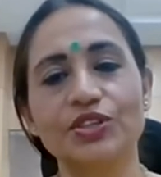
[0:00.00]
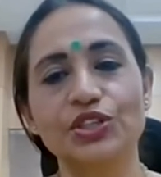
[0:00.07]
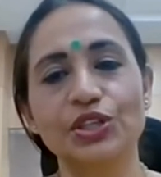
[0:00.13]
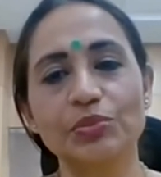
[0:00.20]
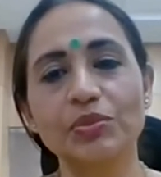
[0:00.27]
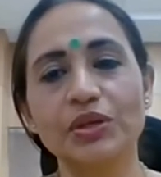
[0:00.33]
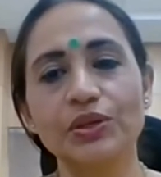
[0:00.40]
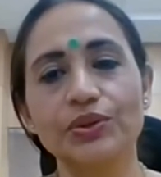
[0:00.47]

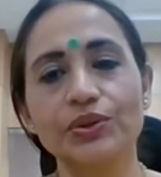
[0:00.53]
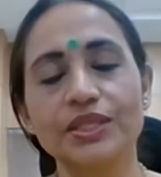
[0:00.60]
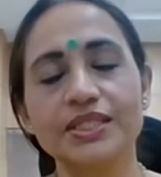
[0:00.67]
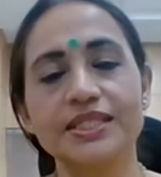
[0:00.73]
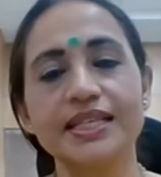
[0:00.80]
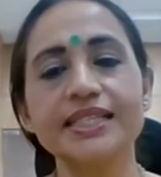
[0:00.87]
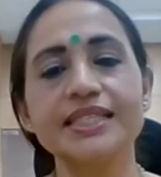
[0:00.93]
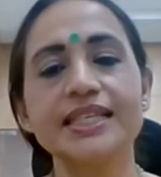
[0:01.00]
Chikmagalur
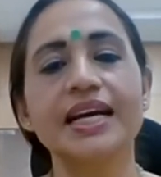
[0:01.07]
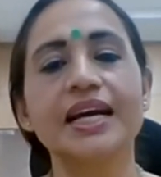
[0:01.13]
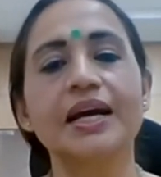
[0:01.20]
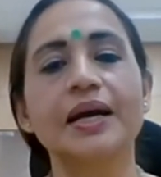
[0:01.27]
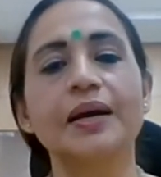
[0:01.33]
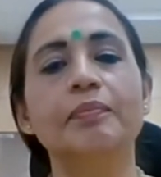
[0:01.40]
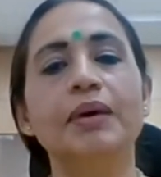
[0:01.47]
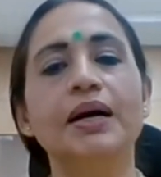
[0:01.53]
district.
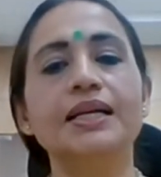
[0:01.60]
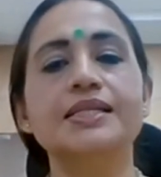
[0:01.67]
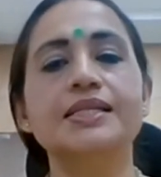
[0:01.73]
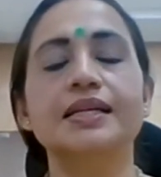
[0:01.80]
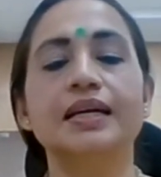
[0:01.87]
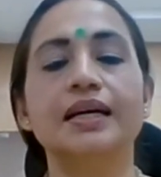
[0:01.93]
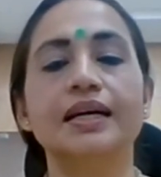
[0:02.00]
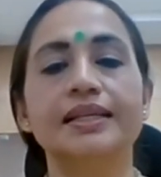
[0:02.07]
But
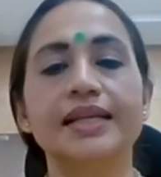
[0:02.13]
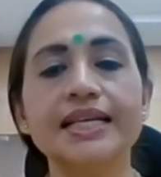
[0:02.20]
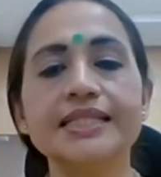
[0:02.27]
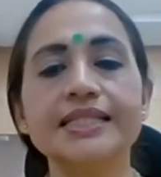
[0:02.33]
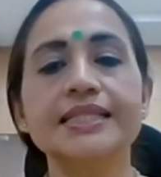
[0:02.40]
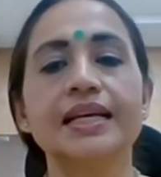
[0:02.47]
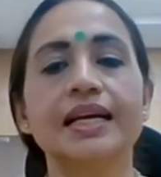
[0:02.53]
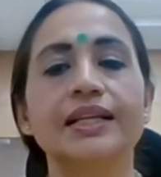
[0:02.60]

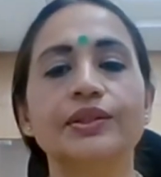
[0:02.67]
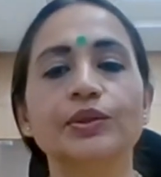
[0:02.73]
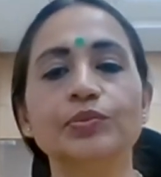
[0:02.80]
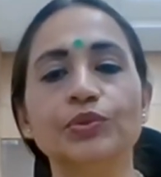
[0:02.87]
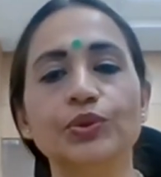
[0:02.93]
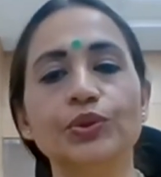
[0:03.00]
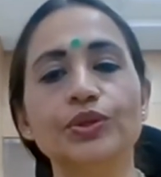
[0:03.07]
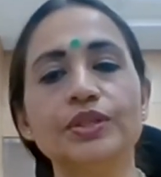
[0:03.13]
yes,
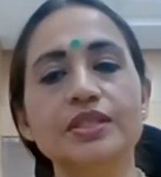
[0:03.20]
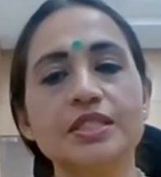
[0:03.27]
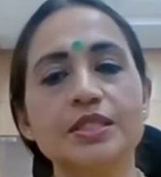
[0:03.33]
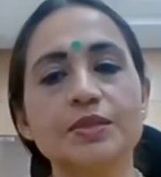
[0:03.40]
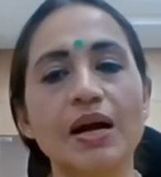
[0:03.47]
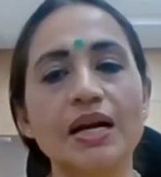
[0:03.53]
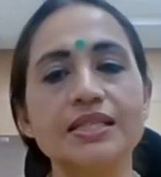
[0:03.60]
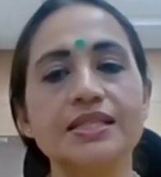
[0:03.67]
Tumkur
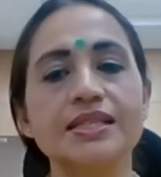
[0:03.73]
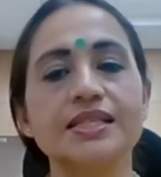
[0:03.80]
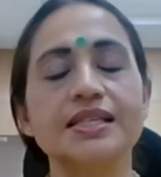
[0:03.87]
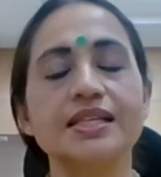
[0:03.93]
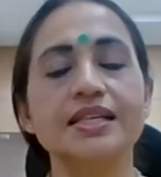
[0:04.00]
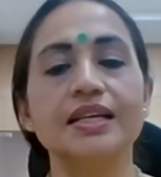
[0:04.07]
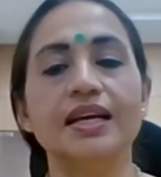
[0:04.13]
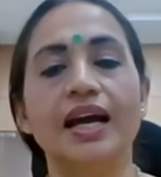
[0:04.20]
Smart
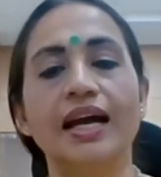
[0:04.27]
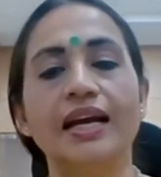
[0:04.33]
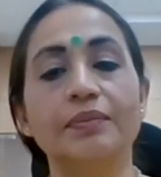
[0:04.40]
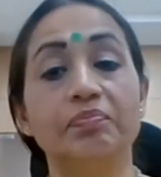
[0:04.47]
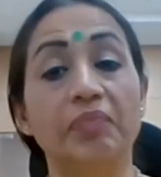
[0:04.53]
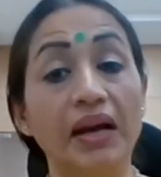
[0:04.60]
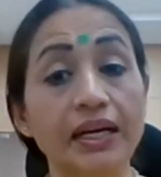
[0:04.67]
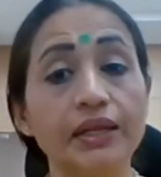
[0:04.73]
City
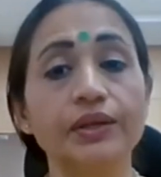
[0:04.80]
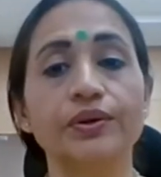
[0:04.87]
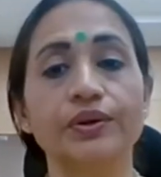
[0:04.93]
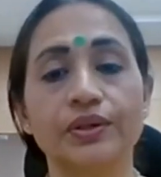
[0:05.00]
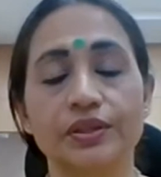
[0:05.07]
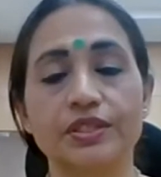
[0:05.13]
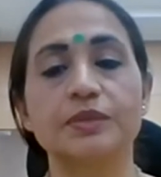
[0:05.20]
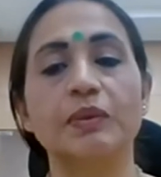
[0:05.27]
and
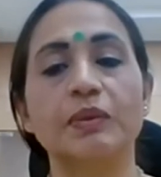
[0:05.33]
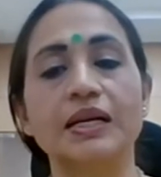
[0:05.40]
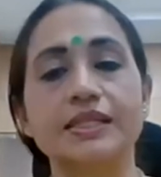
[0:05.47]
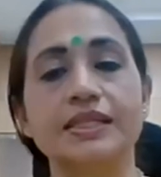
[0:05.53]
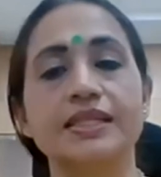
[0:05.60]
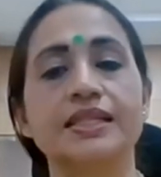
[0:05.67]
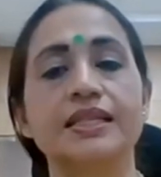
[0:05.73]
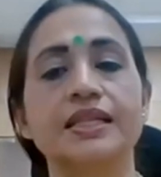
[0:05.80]
Bangalore Smart
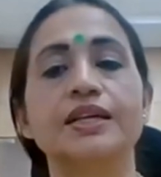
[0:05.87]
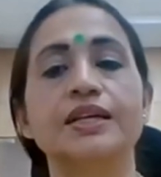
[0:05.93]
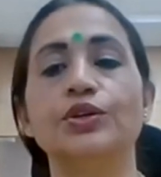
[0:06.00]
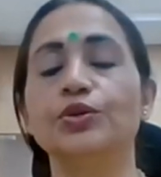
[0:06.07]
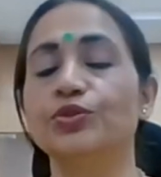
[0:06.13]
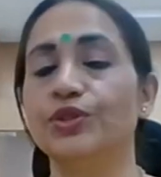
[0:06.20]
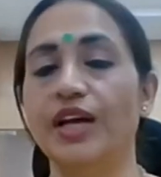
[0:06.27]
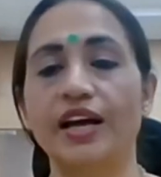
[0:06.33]
City,
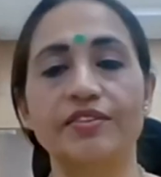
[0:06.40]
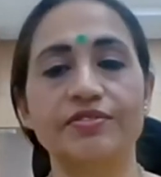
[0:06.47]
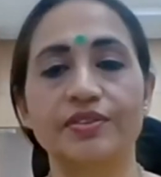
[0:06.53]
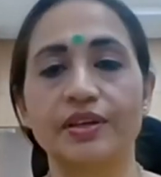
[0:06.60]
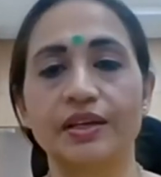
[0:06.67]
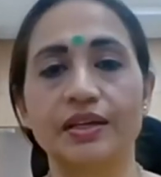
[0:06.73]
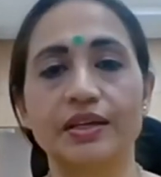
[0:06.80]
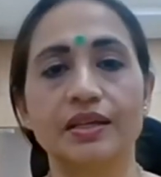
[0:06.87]
you would have
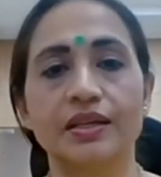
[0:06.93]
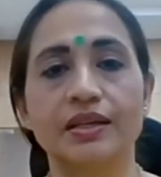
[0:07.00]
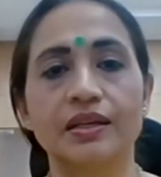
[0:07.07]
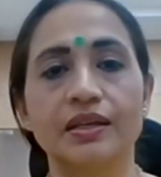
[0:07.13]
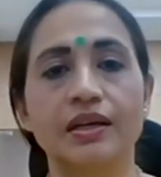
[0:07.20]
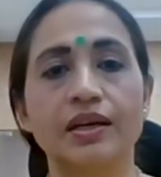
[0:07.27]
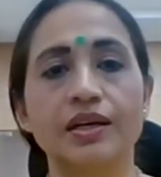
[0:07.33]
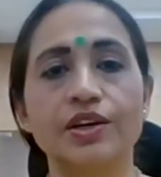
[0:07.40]

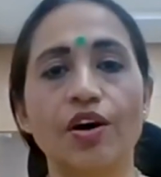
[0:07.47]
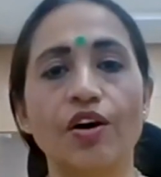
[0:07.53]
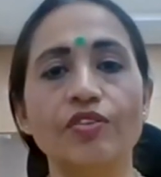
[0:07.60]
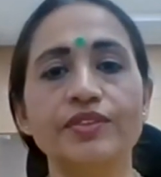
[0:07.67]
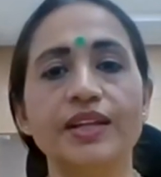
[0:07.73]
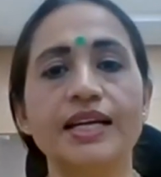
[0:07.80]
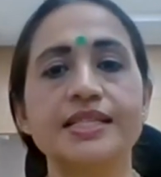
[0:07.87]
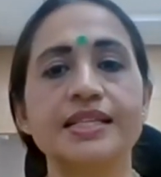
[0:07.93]
heard of
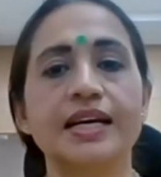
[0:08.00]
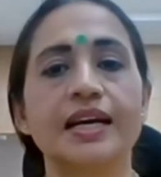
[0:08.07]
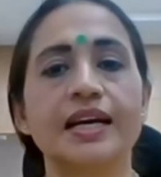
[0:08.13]
that,